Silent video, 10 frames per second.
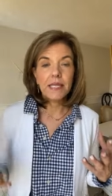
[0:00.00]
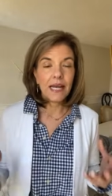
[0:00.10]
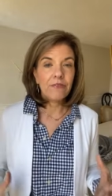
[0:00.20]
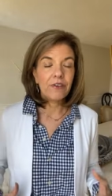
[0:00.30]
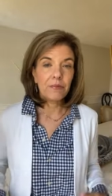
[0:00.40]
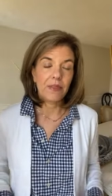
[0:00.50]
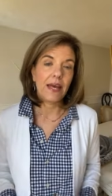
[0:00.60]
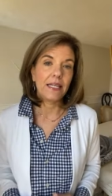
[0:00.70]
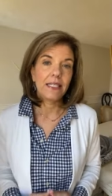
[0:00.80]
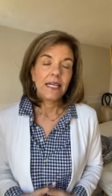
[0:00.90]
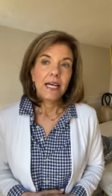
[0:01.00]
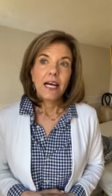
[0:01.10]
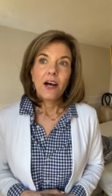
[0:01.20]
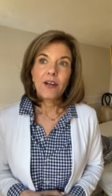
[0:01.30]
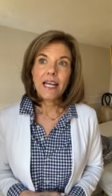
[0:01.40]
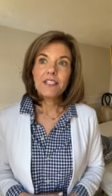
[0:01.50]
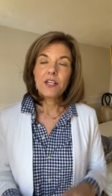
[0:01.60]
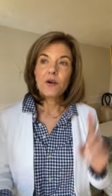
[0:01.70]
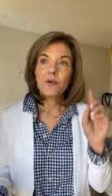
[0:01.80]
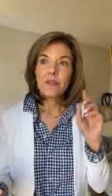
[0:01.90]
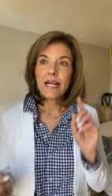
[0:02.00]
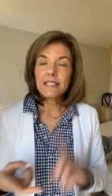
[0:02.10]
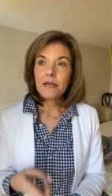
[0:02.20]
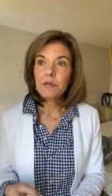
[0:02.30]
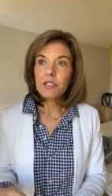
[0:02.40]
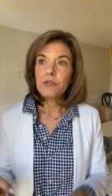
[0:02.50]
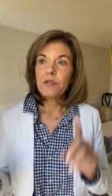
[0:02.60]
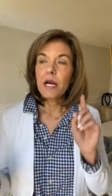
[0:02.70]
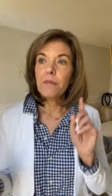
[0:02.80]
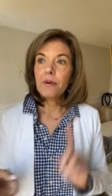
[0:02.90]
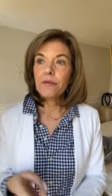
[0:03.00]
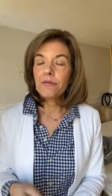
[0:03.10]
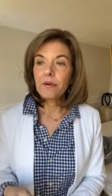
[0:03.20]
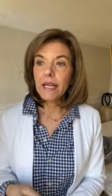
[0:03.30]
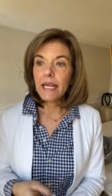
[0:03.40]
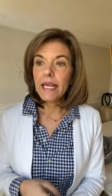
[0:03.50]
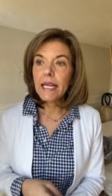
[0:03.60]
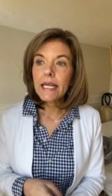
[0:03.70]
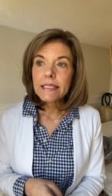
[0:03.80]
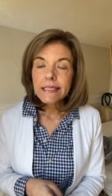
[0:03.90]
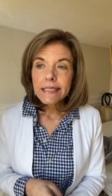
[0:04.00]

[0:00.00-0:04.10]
Have fun with that. Okay, so that's number two. Number three